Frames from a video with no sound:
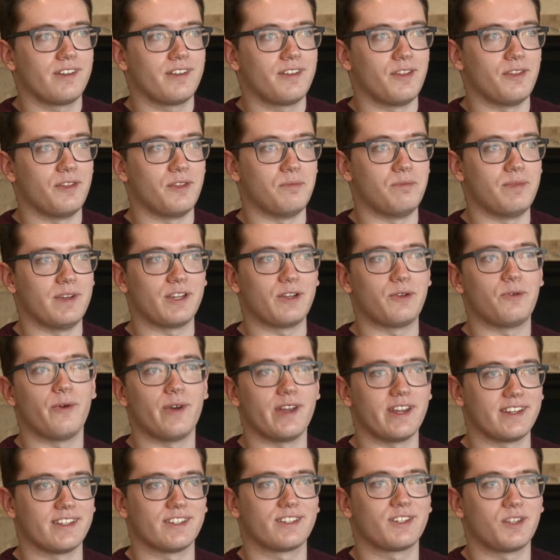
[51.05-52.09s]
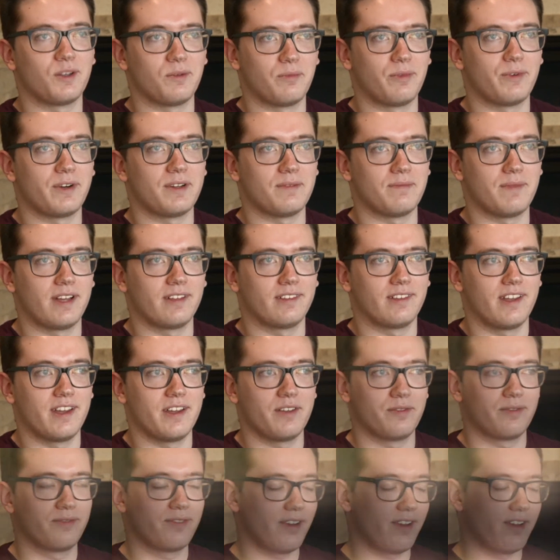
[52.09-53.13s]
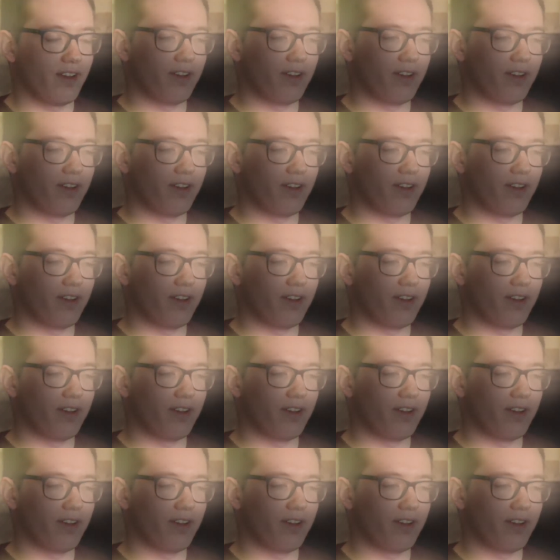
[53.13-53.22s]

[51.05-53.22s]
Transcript: the big quake at some point in my life.